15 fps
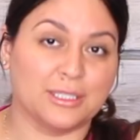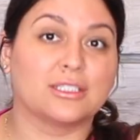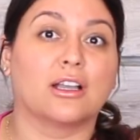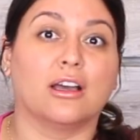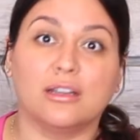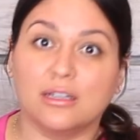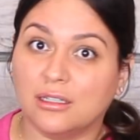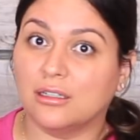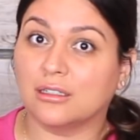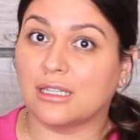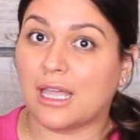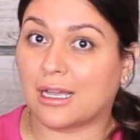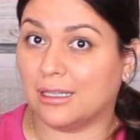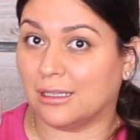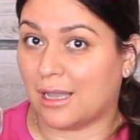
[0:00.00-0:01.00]
It's gonna look
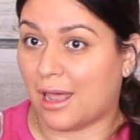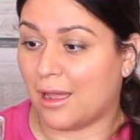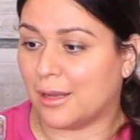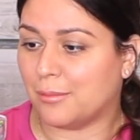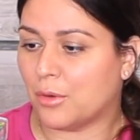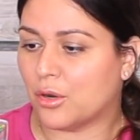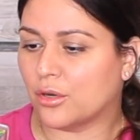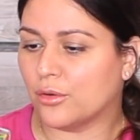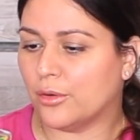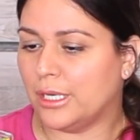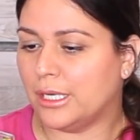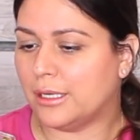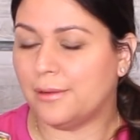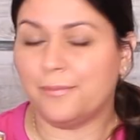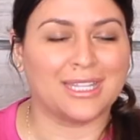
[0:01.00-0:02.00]
like a lime
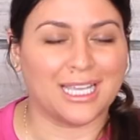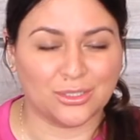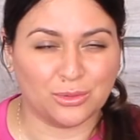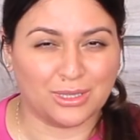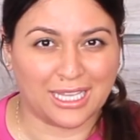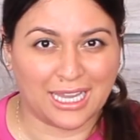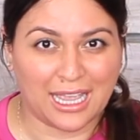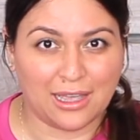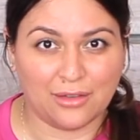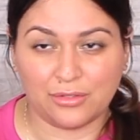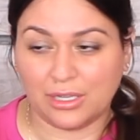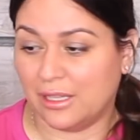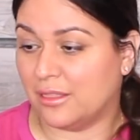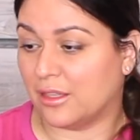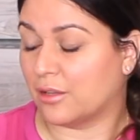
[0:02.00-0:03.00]
margarita. That's what they
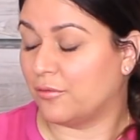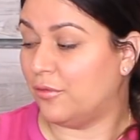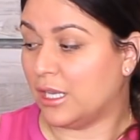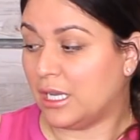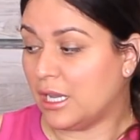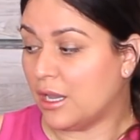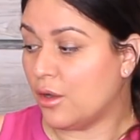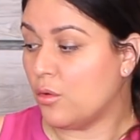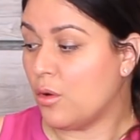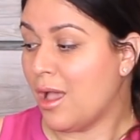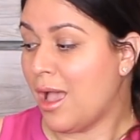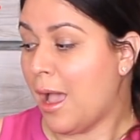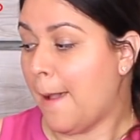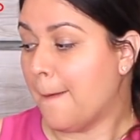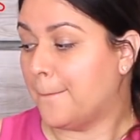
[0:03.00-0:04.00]
have in the video,
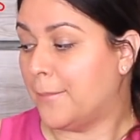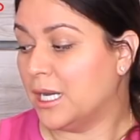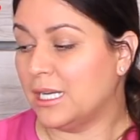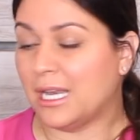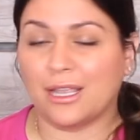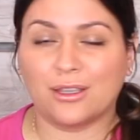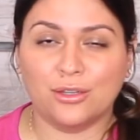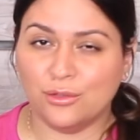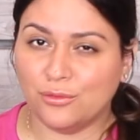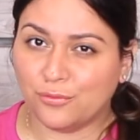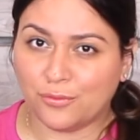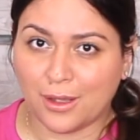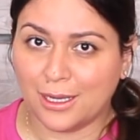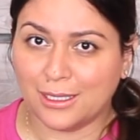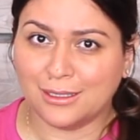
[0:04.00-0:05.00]
but I
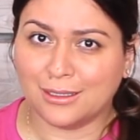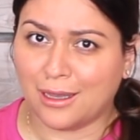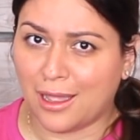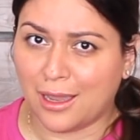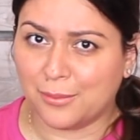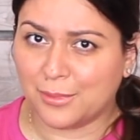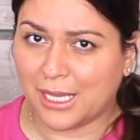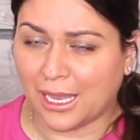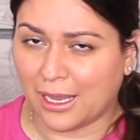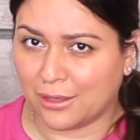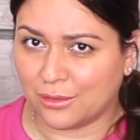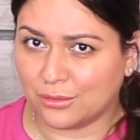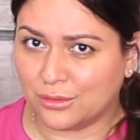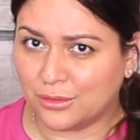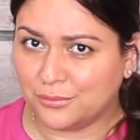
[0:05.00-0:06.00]
couldn't find a lime
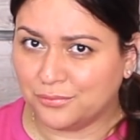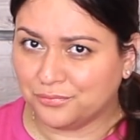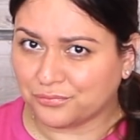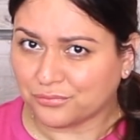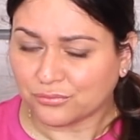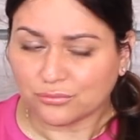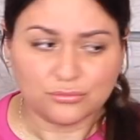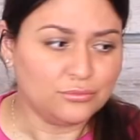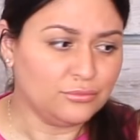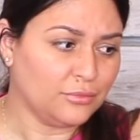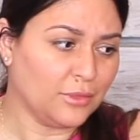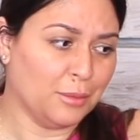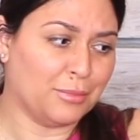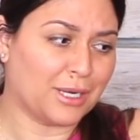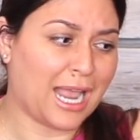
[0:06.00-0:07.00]
candle.
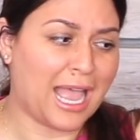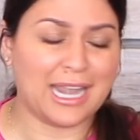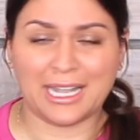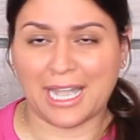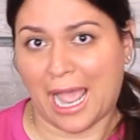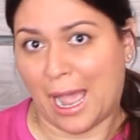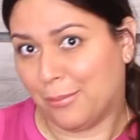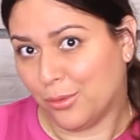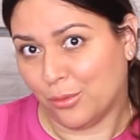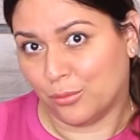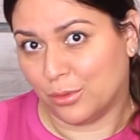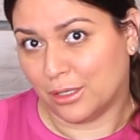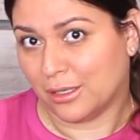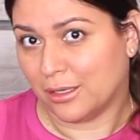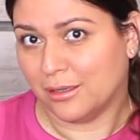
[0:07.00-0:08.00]
But I had an apple
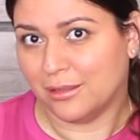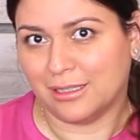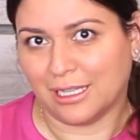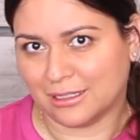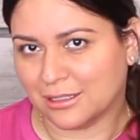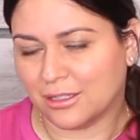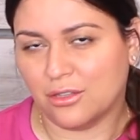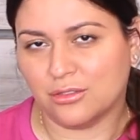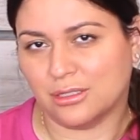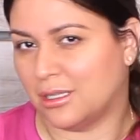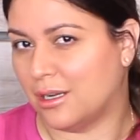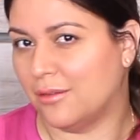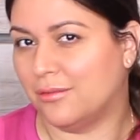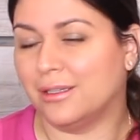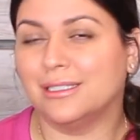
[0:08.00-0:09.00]
one, that's close
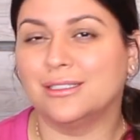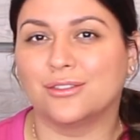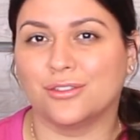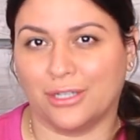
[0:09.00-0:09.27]
enough, it's